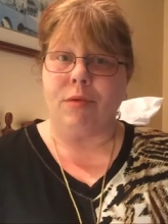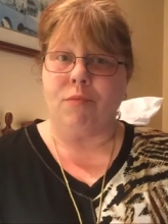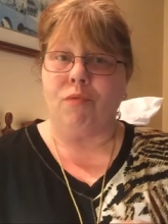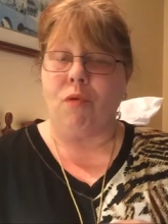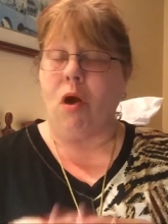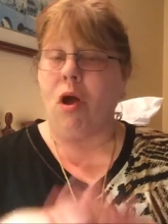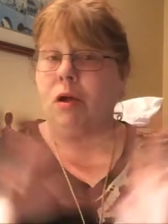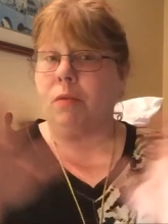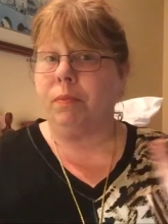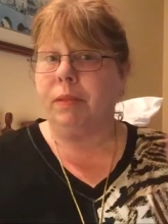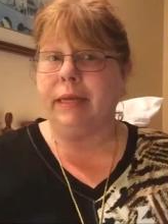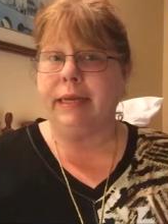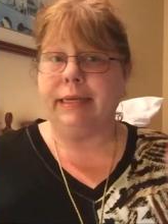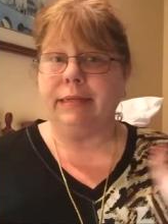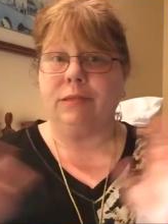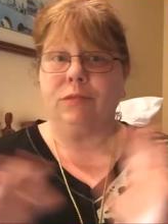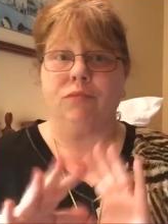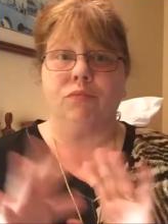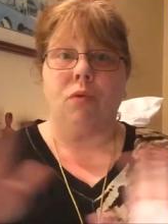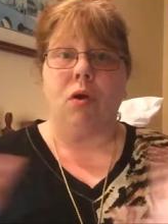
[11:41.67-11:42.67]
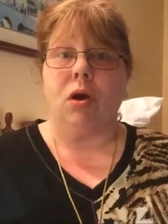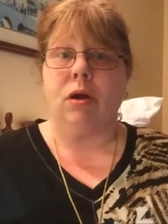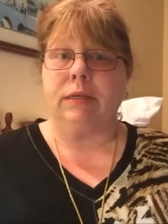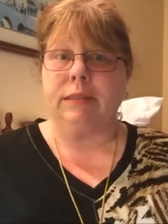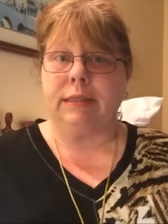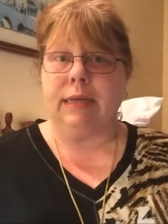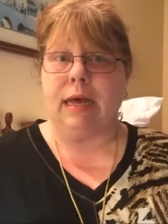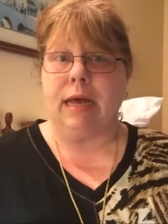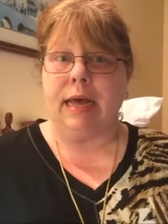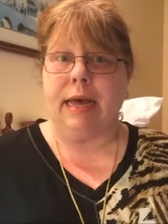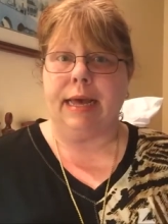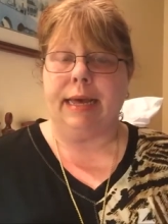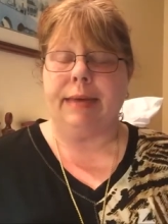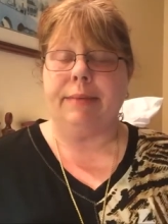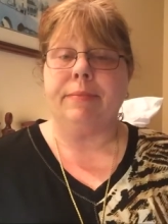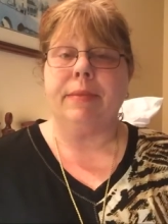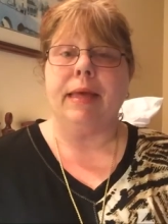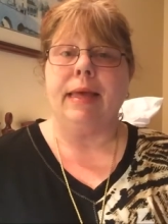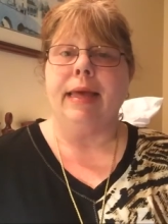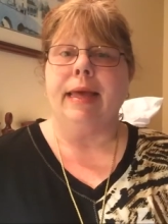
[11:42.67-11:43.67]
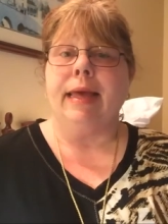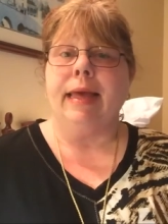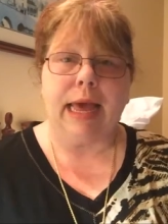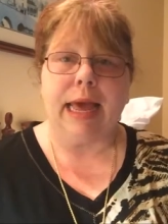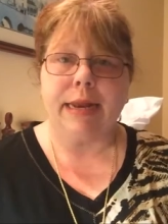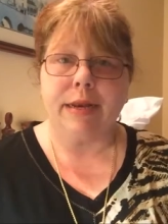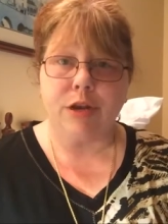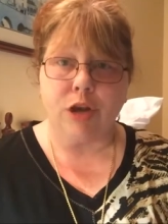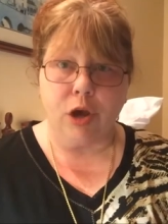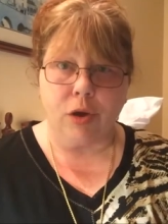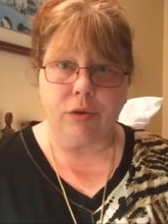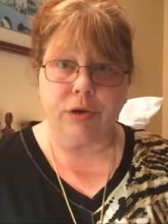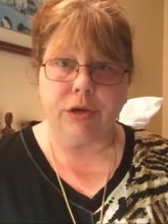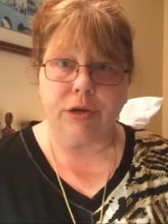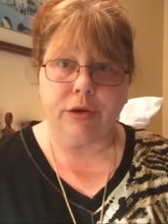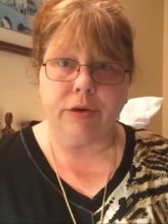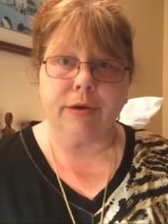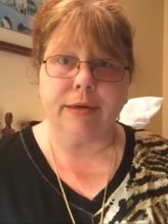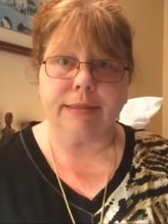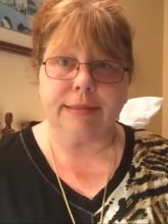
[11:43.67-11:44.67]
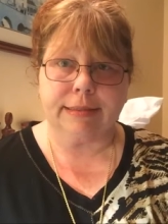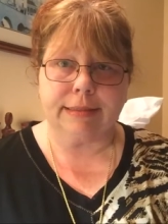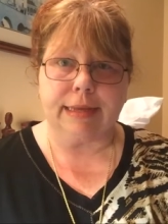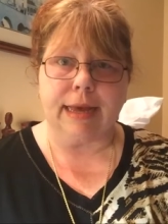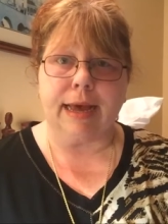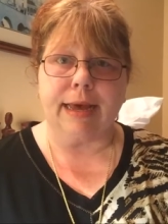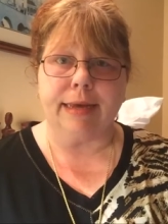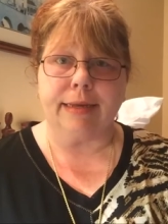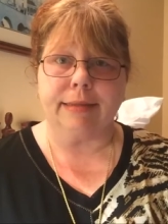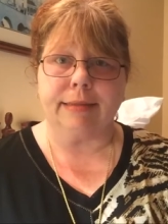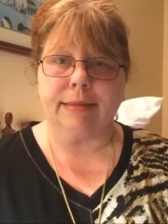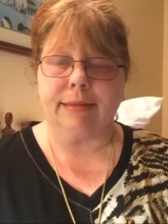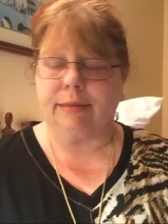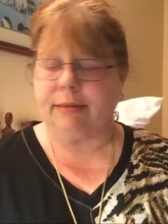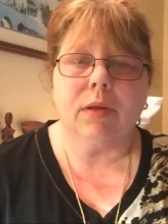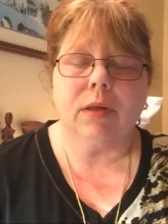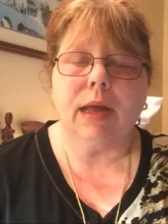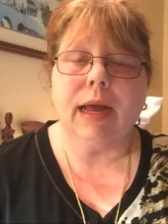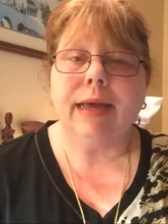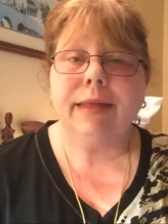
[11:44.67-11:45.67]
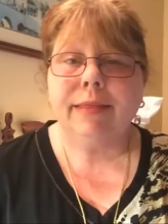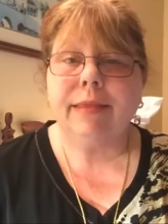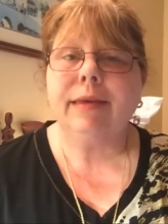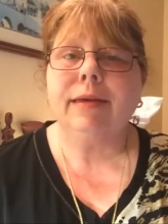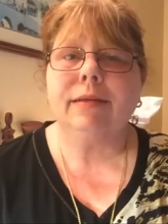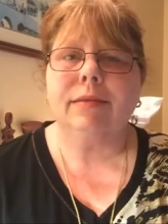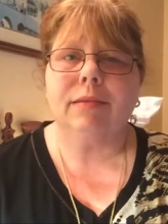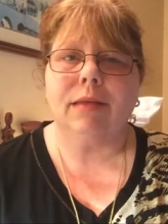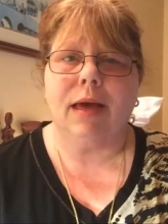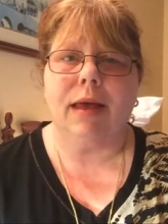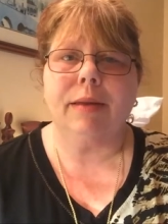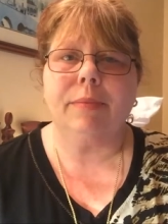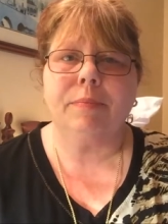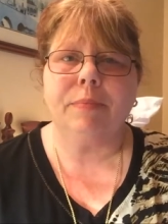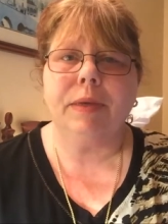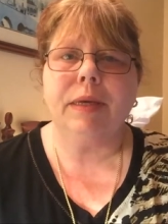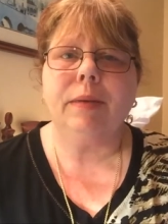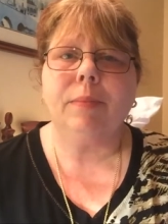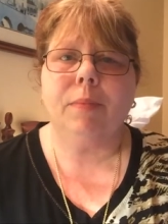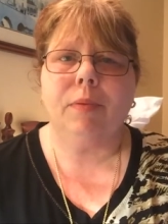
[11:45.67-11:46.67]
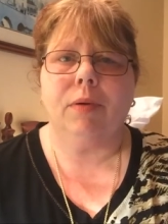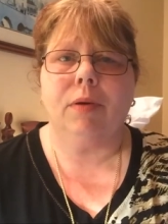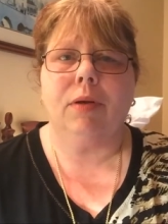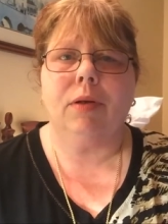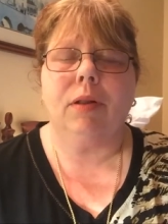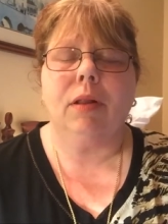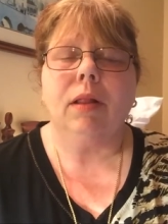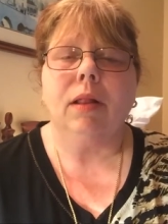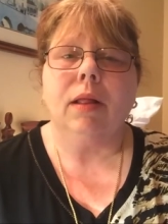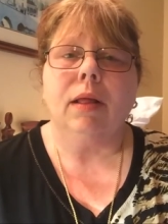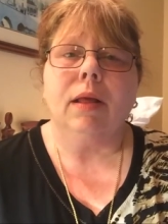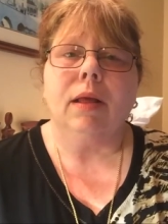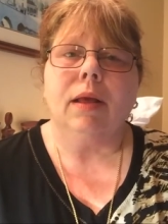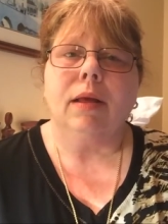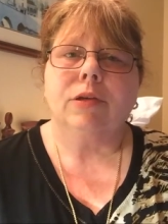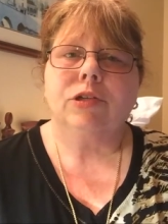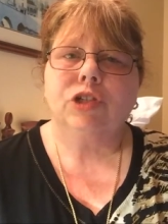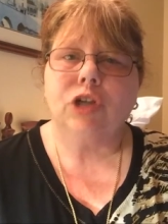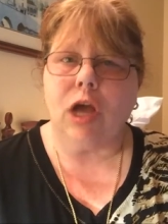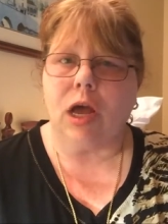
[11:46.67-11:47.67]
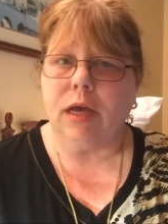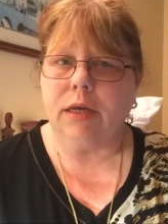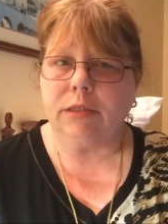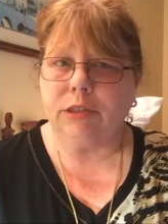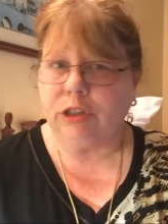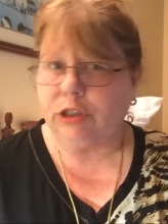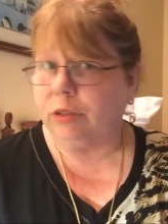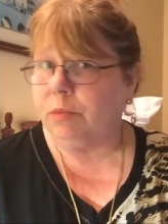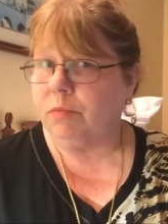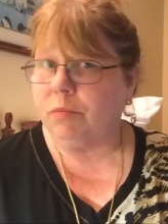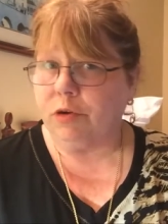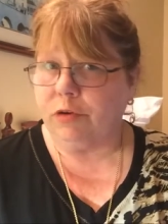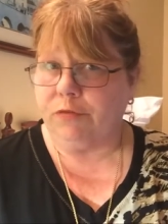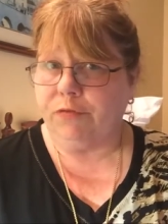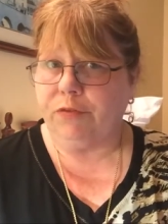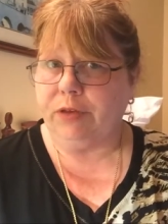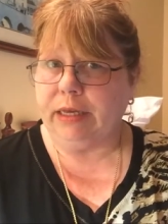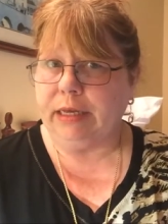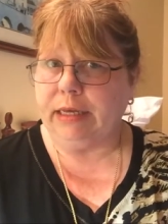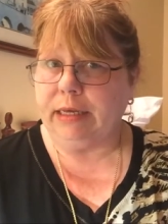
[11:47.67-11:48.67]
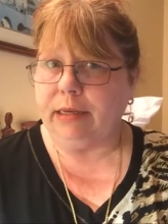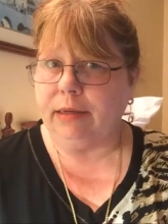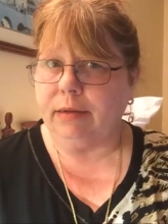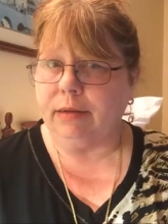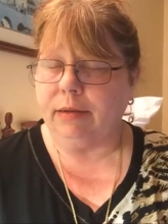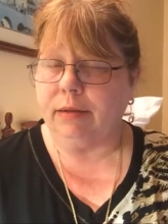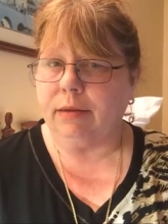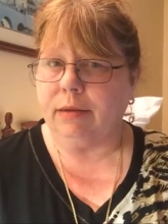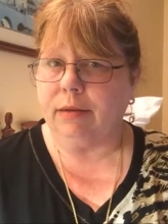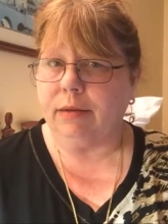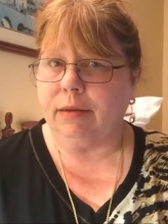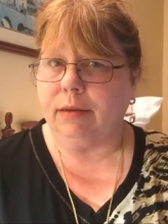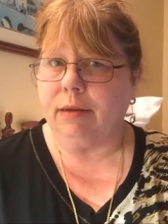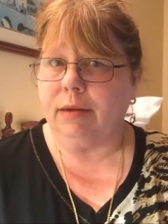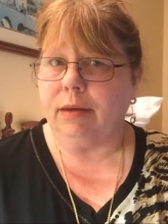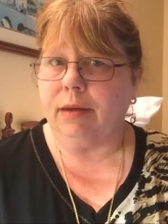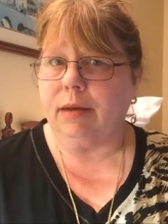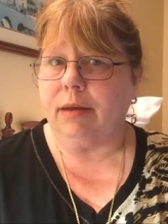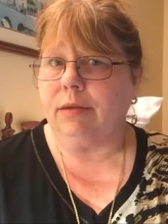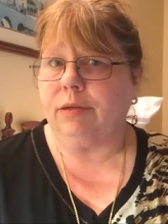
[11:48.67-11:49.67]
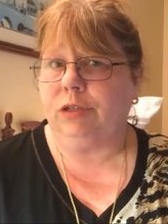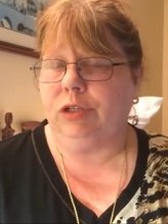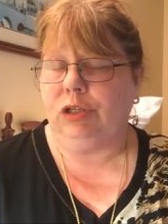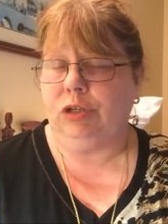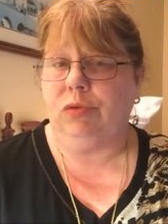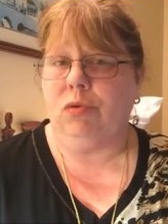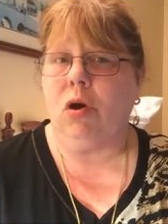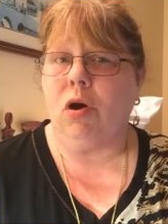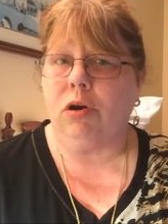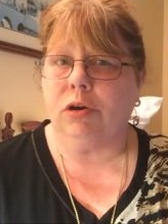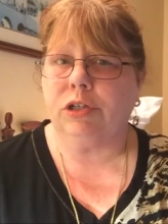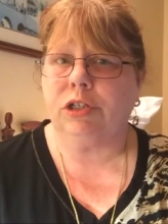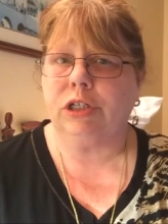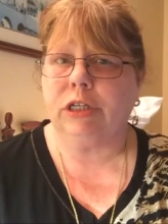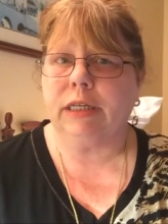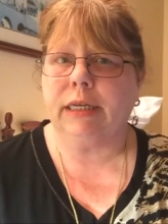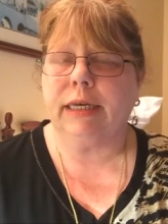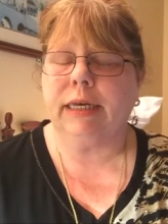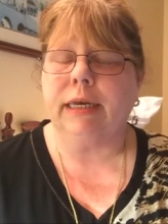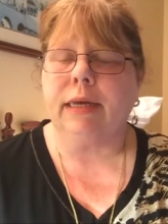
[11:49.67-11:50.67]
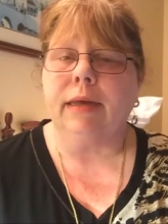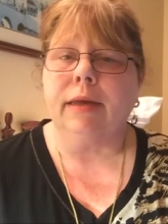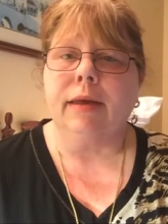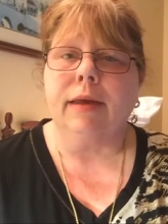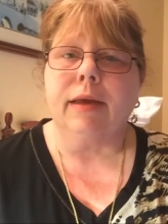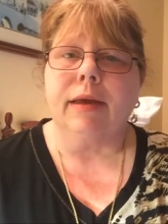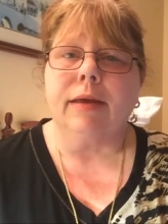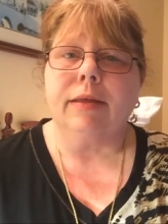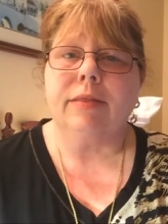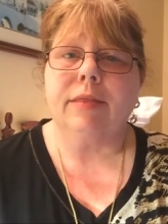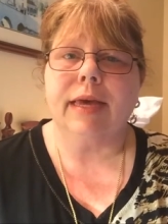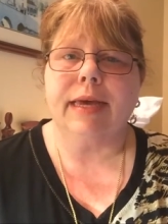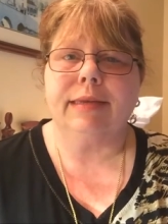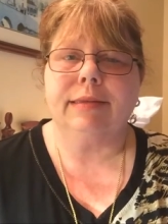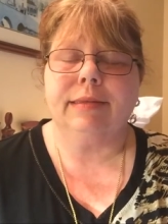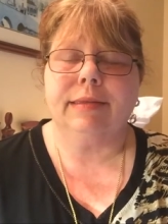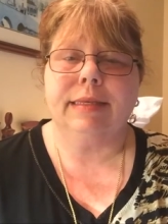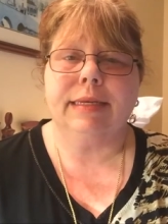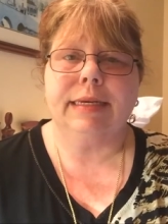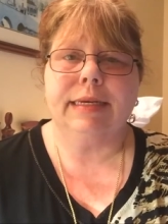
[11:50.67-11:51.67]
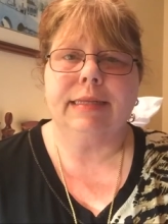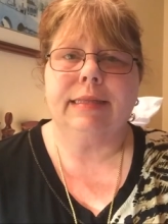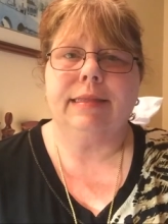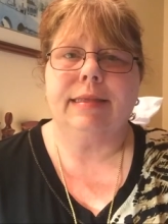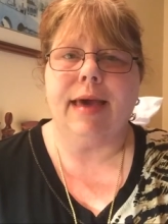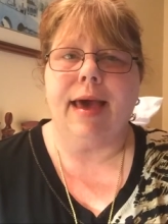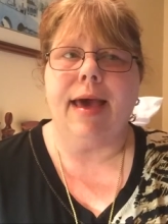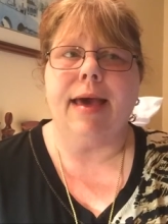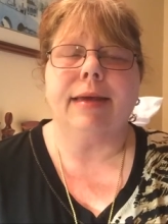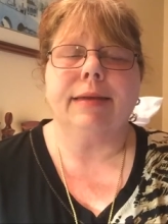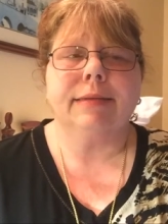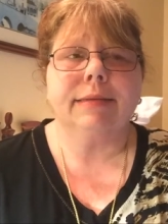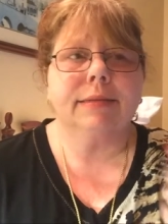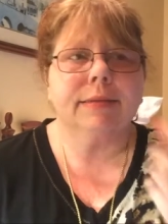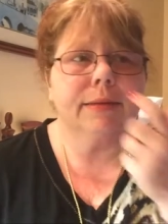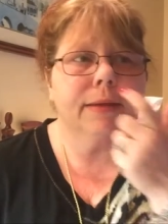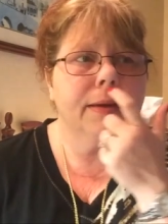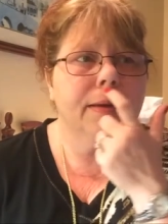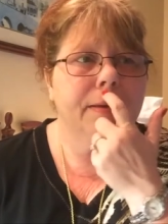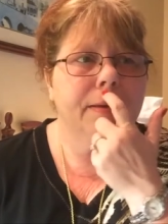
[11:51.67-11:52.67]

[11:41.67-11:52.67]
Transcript: wrong place, wrong time, and no cure in sight. Well, I think a lot of people judged Murphy too harshly. They think that